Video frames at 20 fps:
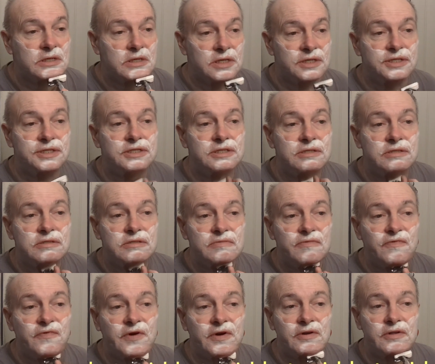It's
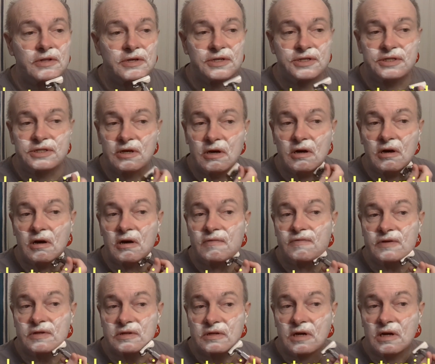fairly
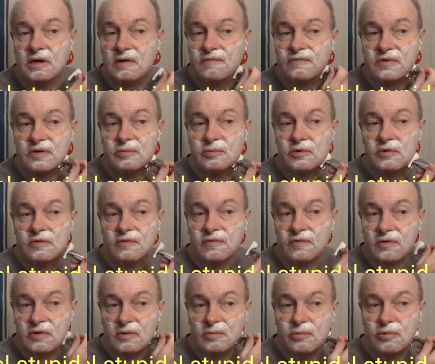soft and comfortable
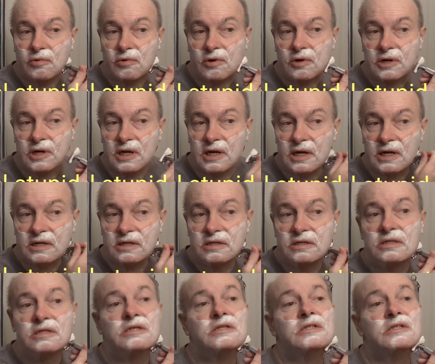for a boar knot.